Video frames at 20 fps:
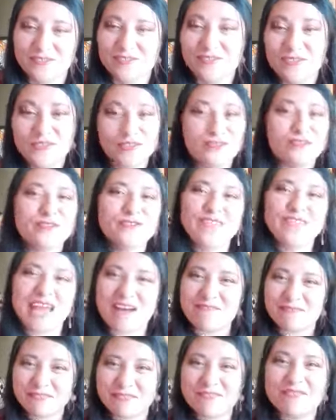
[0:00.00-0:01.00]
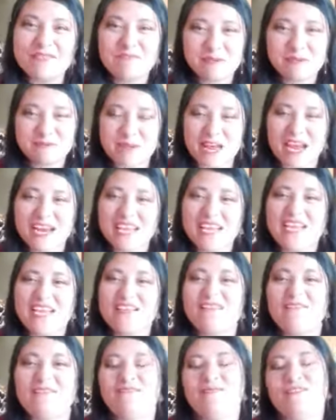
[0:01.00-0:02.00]
Good afternoon, everybody.
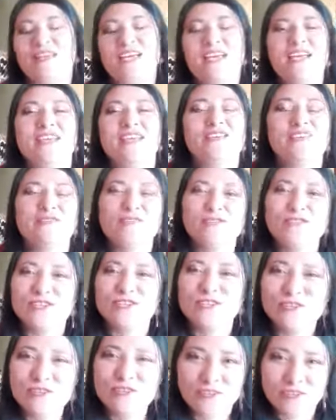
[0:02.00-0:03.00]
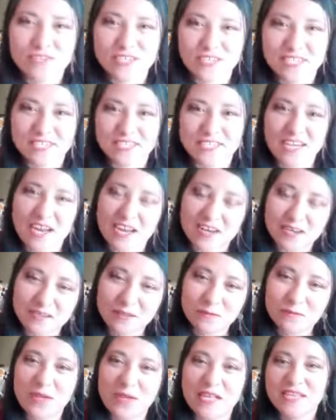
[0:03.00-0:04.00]
If you're new to this
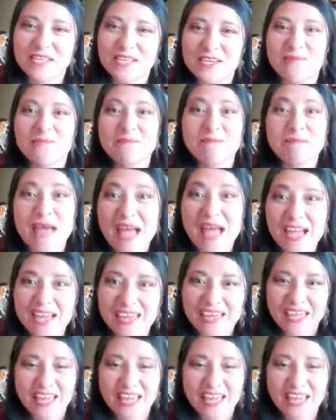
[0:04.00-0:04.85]
channel, welcome back,